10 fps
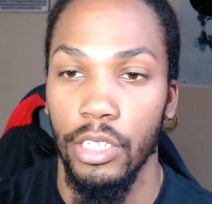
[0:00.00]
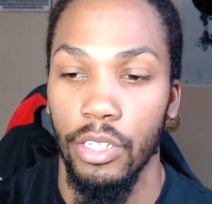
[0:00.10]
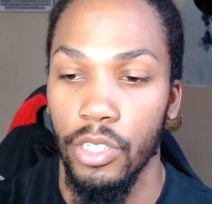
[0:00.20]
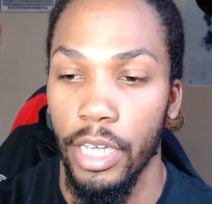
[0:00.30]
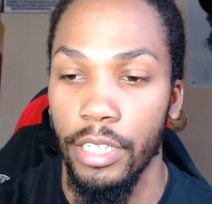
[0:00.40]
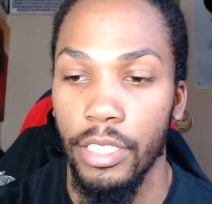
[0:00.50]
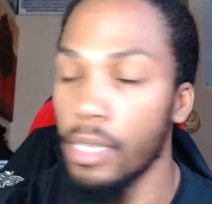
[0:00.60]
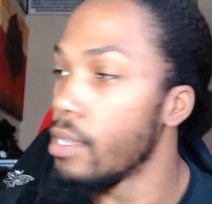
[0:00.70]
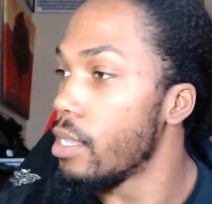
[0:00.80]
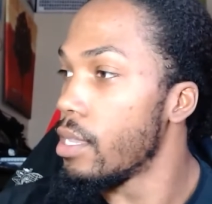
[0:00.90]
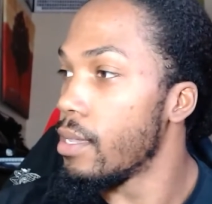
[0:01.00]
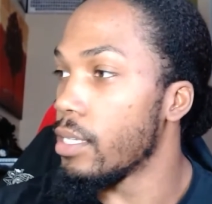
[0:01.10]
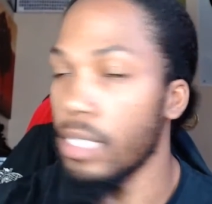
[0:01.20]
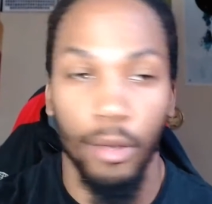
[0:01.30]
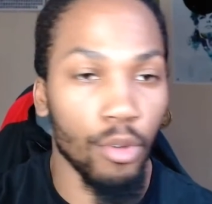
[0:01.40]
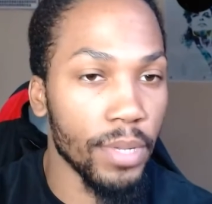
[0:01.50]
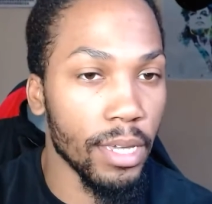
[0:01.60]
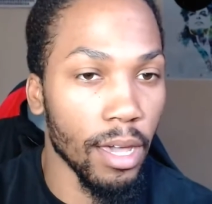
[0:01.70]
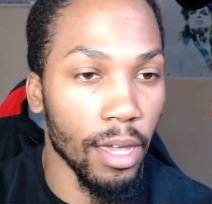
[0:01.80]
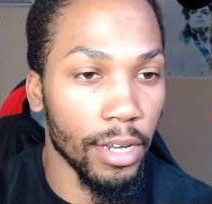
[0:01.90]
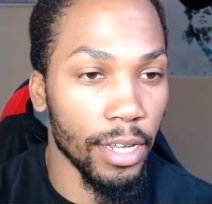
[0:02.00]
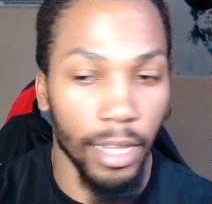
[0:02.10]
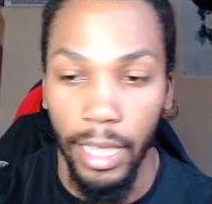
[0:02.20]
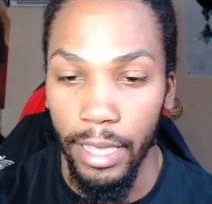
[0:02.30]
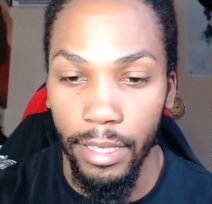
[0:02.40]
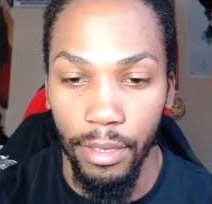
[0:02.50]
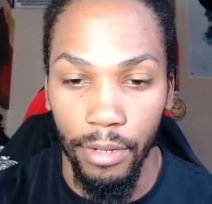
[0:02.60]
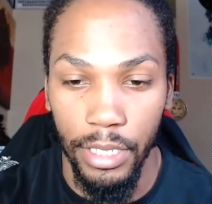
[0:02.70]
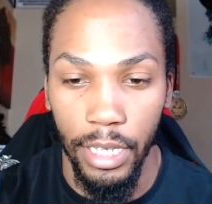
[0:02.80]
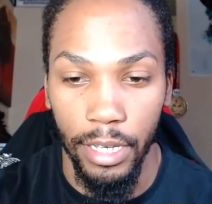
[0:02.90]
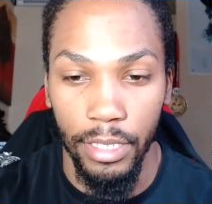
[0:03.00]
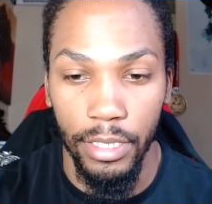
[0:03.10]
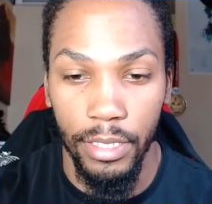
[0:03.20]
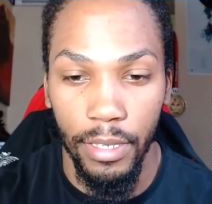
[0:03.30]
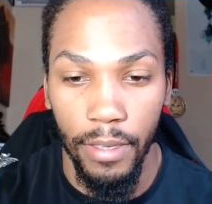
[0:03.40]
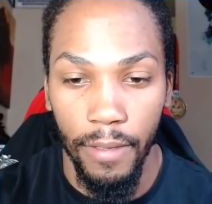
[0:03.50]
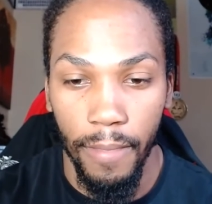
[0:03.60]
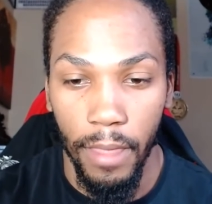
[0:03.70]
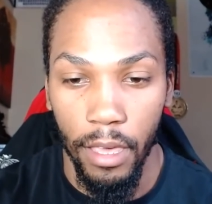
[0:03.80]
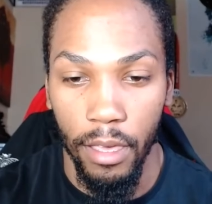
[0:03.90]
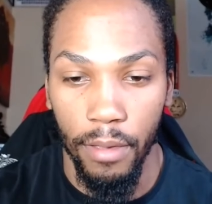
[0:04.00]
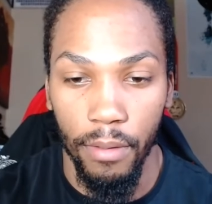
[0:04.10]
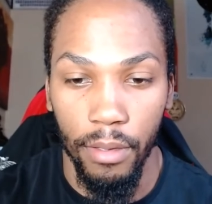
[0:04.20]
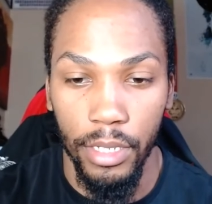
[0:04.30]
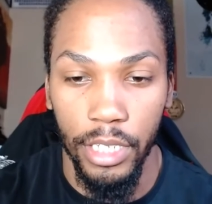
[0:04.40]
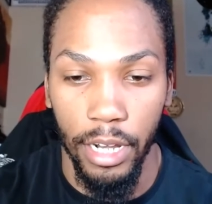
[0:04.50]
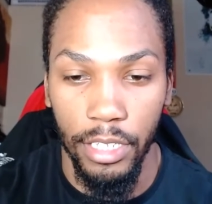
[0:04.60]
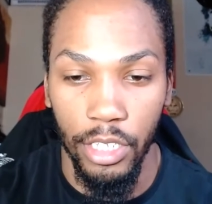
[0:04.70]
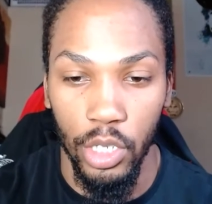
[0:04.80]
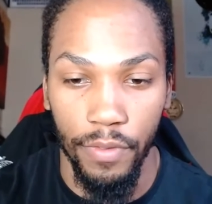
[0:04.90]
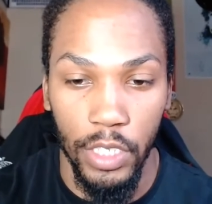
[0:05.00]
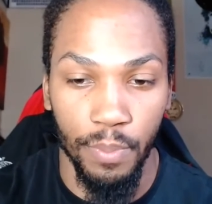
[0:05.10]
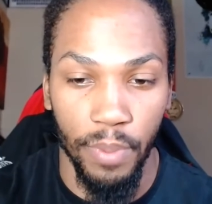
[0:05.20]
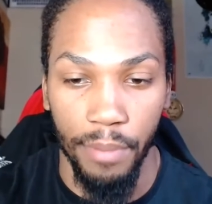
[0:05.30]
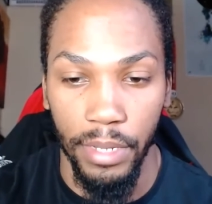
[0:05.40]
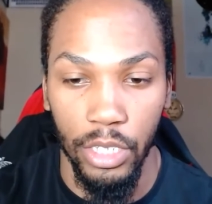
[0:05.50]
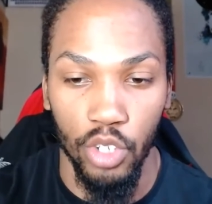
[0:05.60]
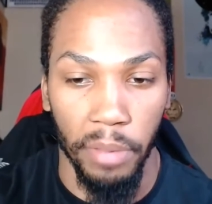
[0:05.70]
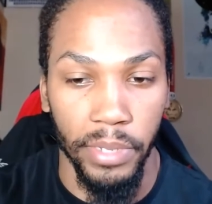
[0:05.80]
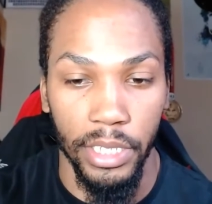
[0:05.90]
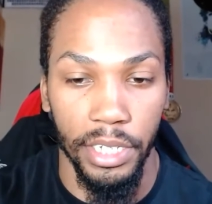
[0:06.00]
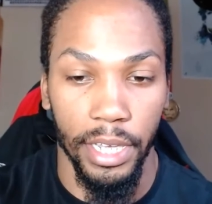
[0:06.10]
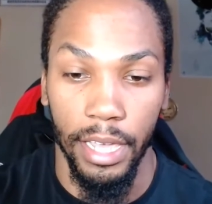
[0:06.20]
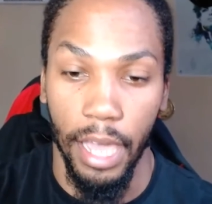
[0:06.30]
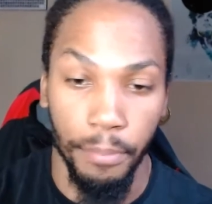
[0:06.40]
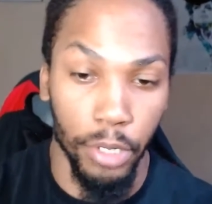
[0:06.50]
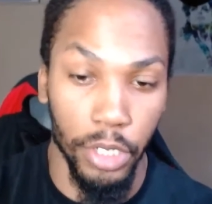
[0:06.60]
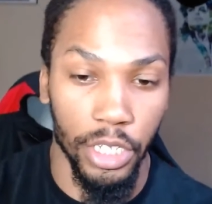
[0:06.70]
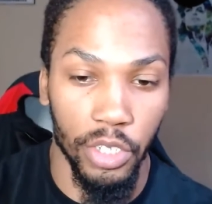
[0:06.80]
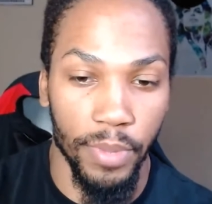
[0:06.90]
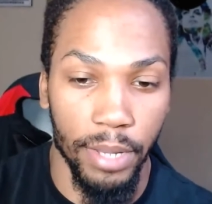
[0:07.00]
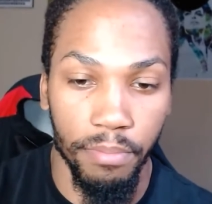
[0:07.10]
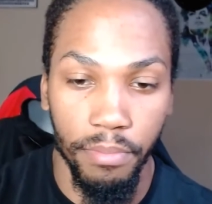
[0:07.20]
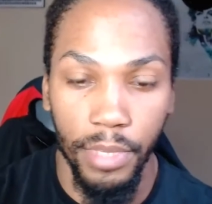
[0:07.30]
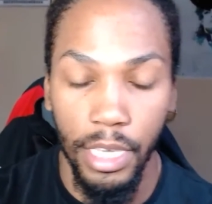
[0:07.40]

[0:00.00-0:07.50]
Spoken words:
This is your chance. I will be gone in like 30 seconds. Uh, Shanna says, you've inspired me to drop it today. I appreciate you, man.